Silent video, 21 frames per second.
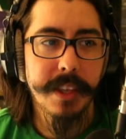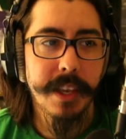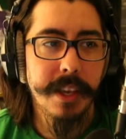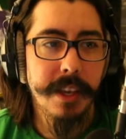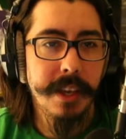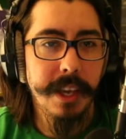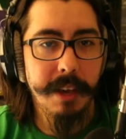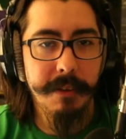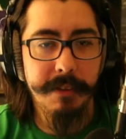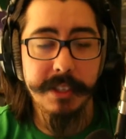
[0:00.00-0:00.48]

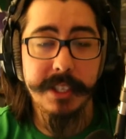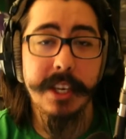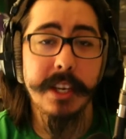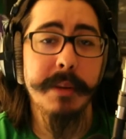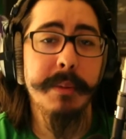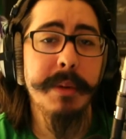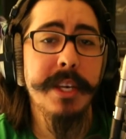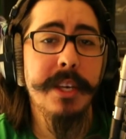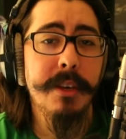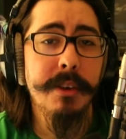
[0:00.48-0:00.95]
If it's going to
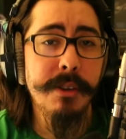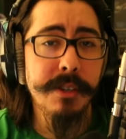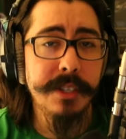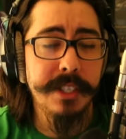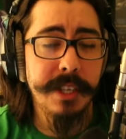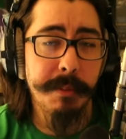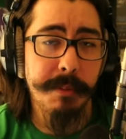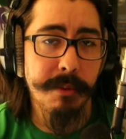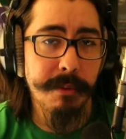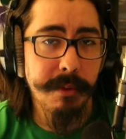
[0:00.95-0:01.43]
be used
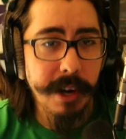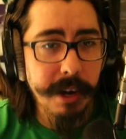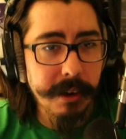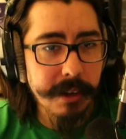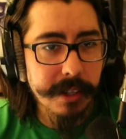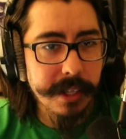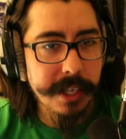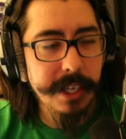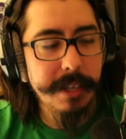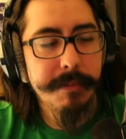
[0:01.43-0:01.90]

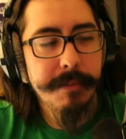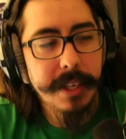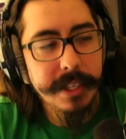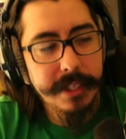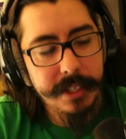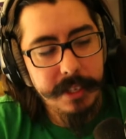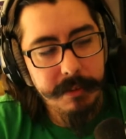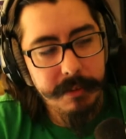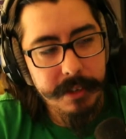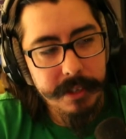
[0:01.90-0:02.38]
temporarily, that's
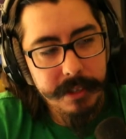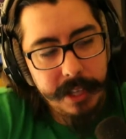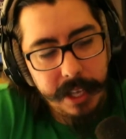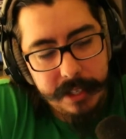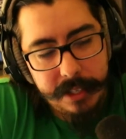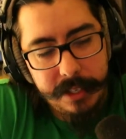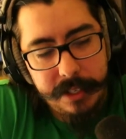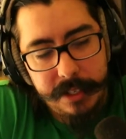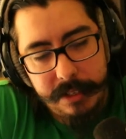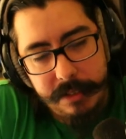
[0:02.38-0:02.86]

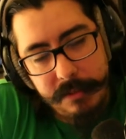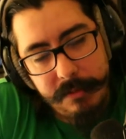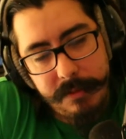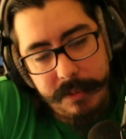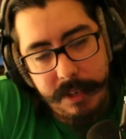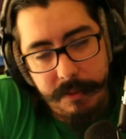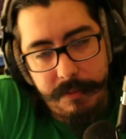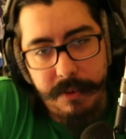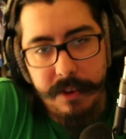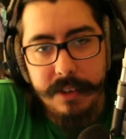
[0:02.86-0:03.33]
a
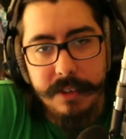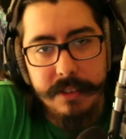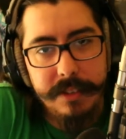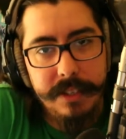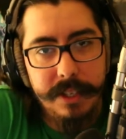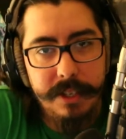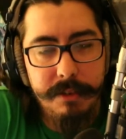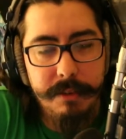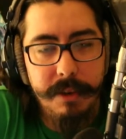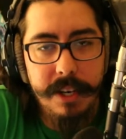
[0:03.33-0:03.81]
different
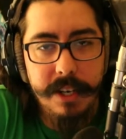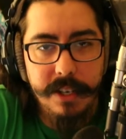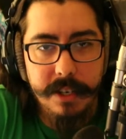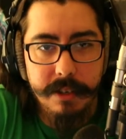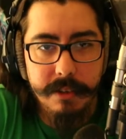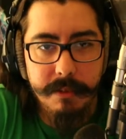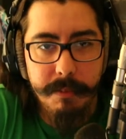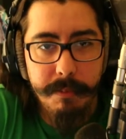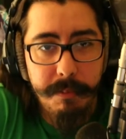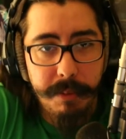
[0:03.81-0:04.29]

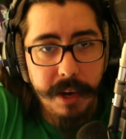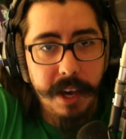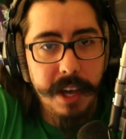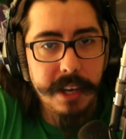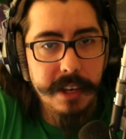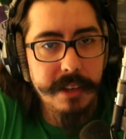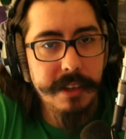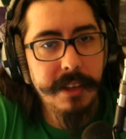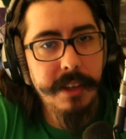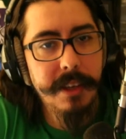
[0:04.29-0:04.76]
situation. But,
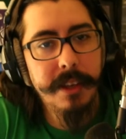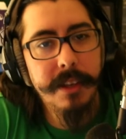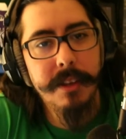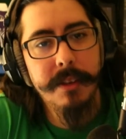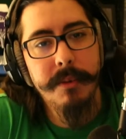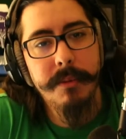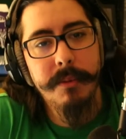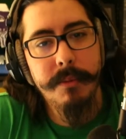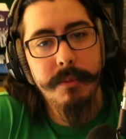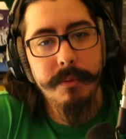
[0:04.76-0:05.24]

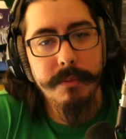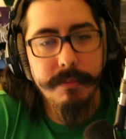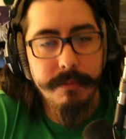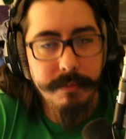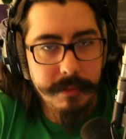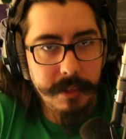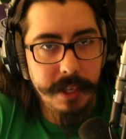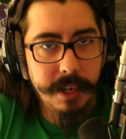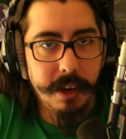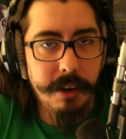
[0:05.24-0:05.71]

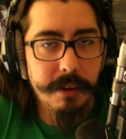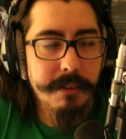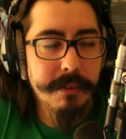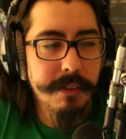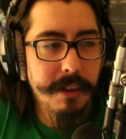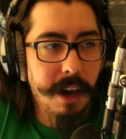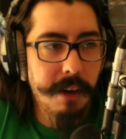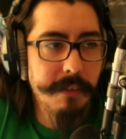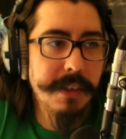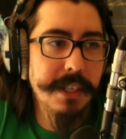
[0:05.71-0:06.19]
you know,
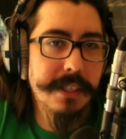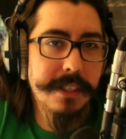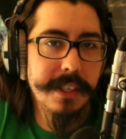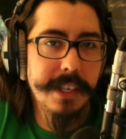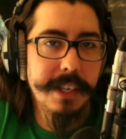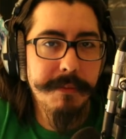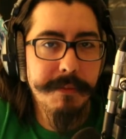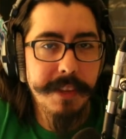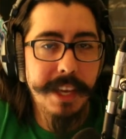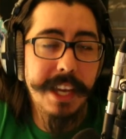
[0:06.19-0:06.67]

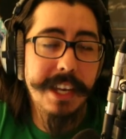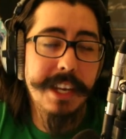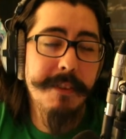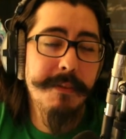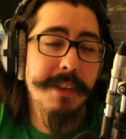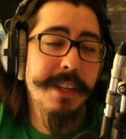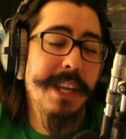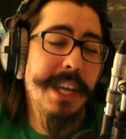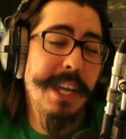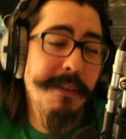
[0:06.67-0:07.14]
obviously, and
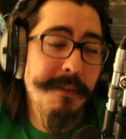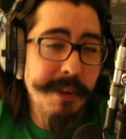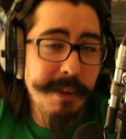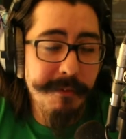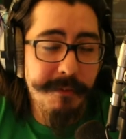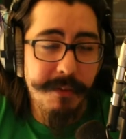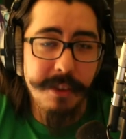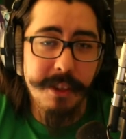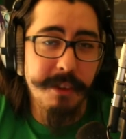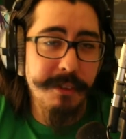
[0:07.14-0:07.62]
even
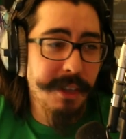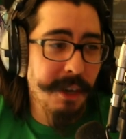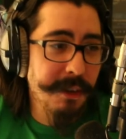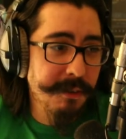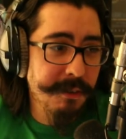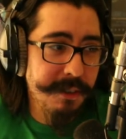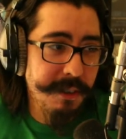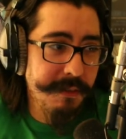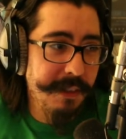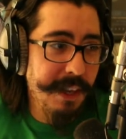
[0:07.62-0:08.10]
for those
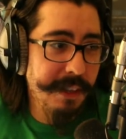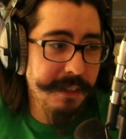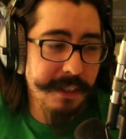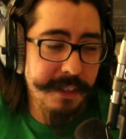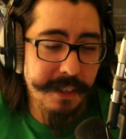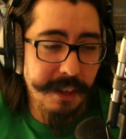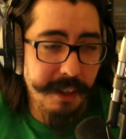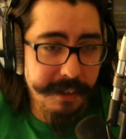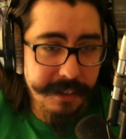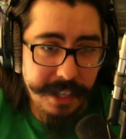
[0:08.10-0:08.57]
hundreds of thousands
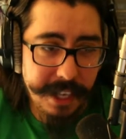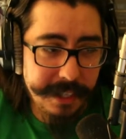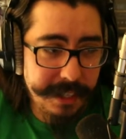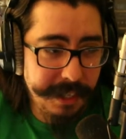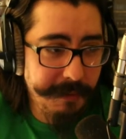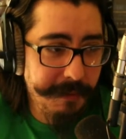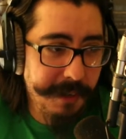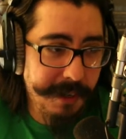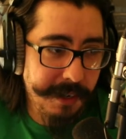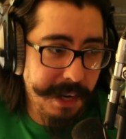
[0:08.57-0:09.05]
of dollars, that's
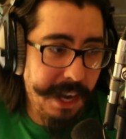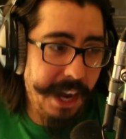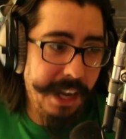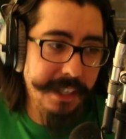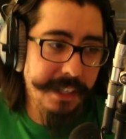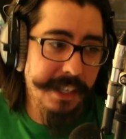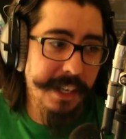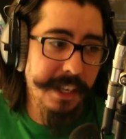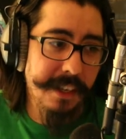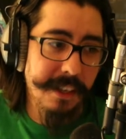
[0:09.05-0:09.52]
even
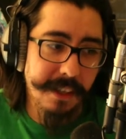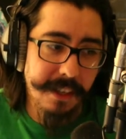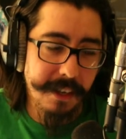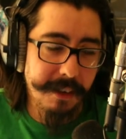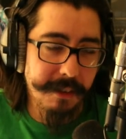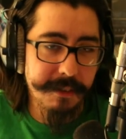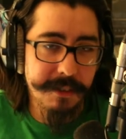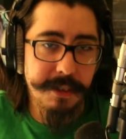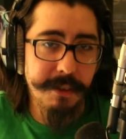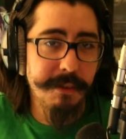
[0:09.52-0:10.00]
asking a
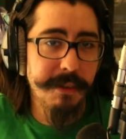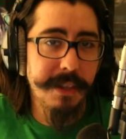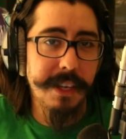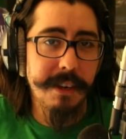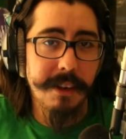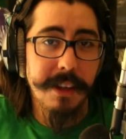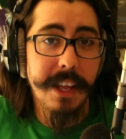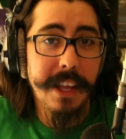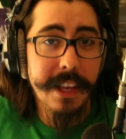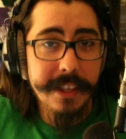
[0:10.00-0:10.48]
little too
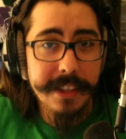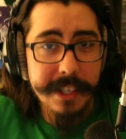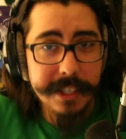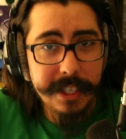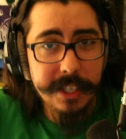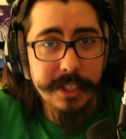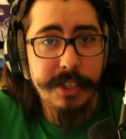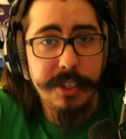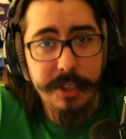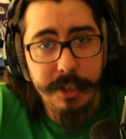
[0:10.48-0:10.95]
little. This
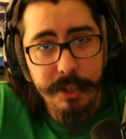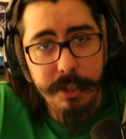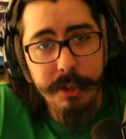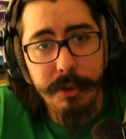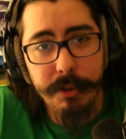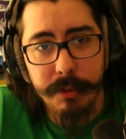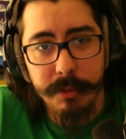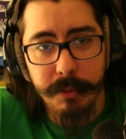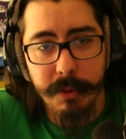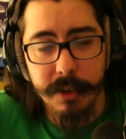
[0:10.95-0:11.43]
is
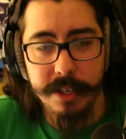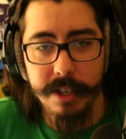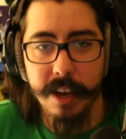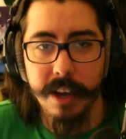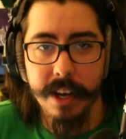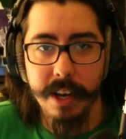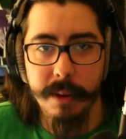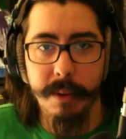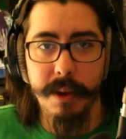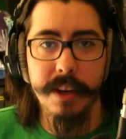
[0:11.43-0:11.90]
you we're
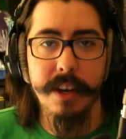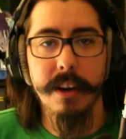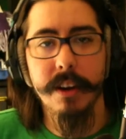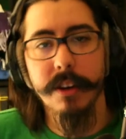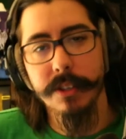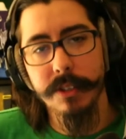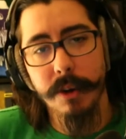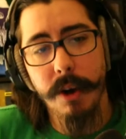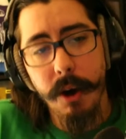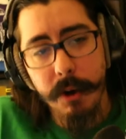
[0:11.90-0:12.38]
talking about here.
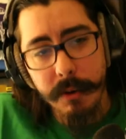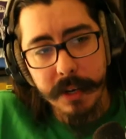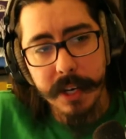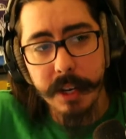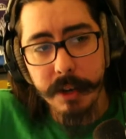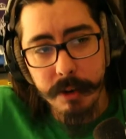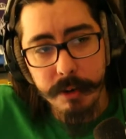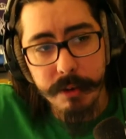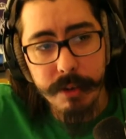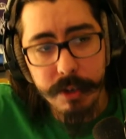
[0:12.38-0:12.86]
So owning
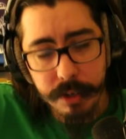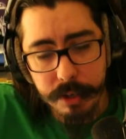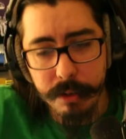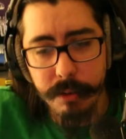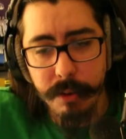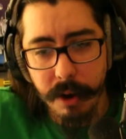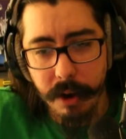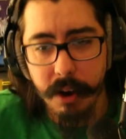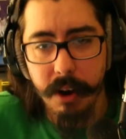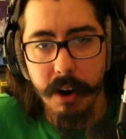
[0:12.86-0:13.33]
who
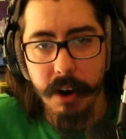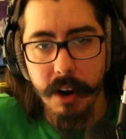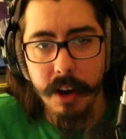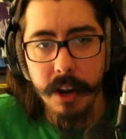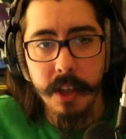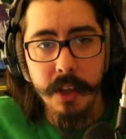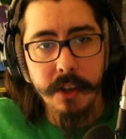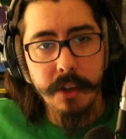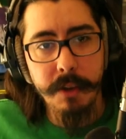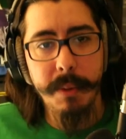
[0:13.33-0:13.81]
you are,
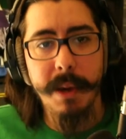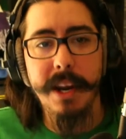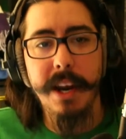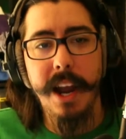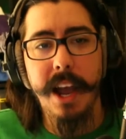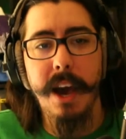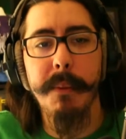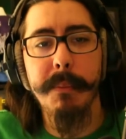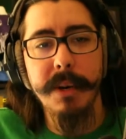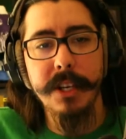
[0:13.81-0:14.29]
no matter
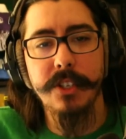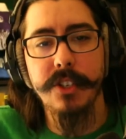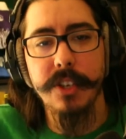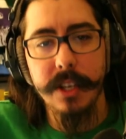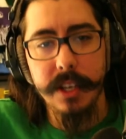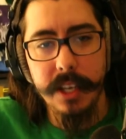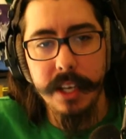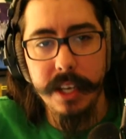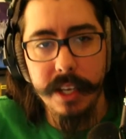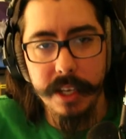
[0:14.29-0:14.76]
how much it
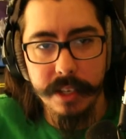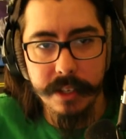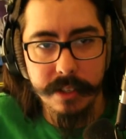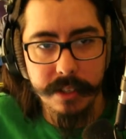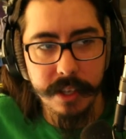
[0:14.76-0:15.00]
is